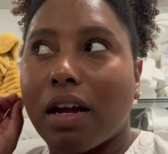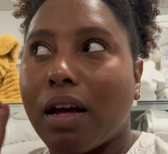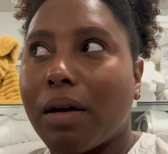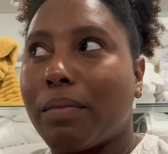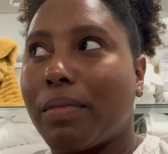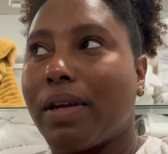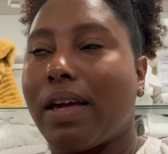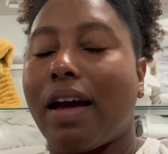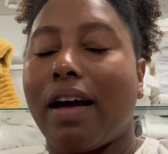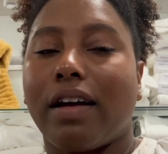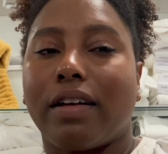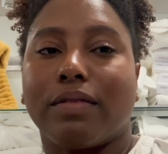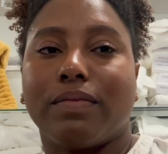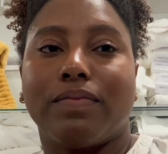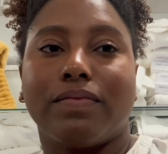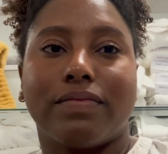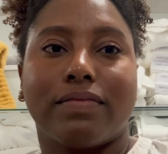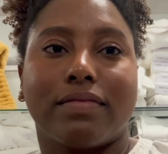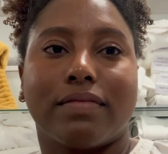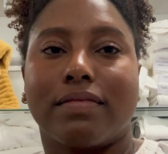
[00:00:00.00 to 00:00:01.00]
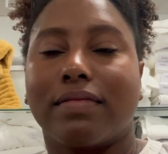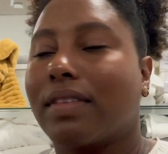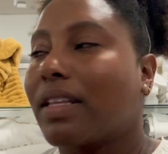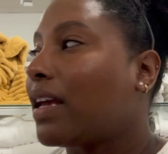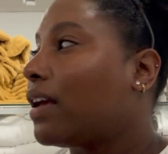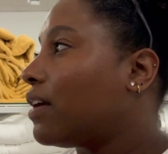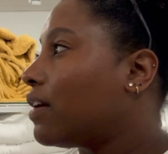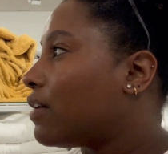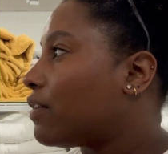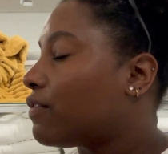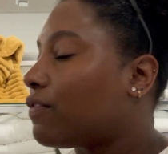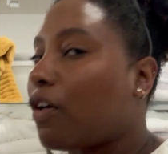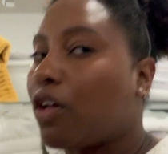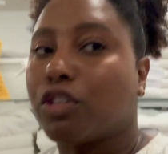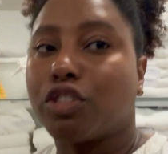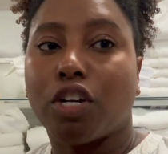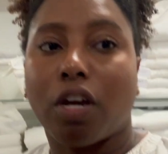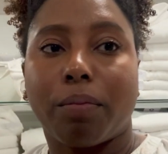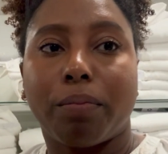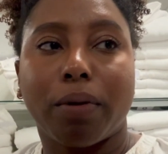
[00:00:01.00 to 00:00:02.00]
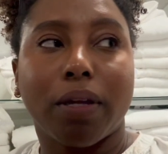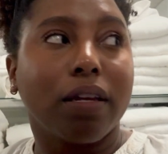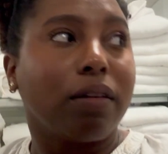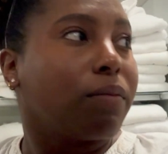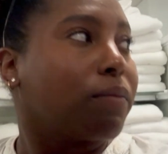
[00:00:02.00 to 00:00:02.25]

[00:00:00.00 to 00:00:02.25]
But yeah, fall shopping.